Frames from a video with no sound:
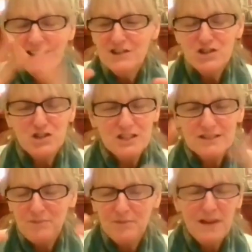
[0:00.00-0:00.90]
it's
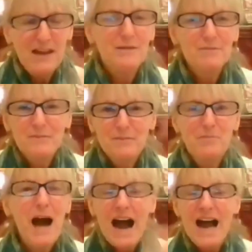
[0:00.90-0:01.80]
just
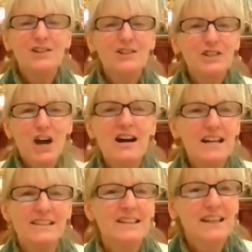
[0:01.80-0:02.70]
piled
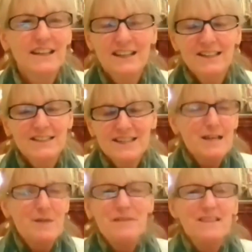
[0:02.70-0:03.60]
on to
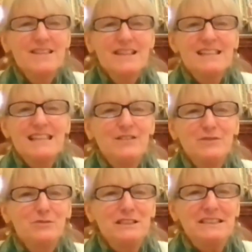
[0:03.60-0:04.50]
something that doesn't
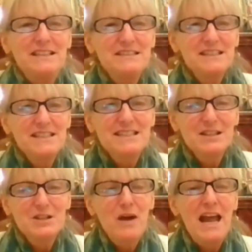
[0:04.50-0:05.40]
even really exist
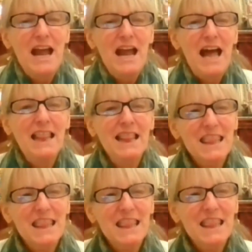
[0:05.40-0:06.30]
the way I
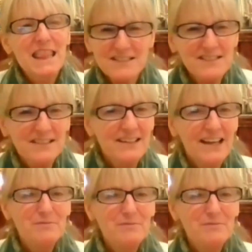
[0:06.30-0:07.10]
think it does.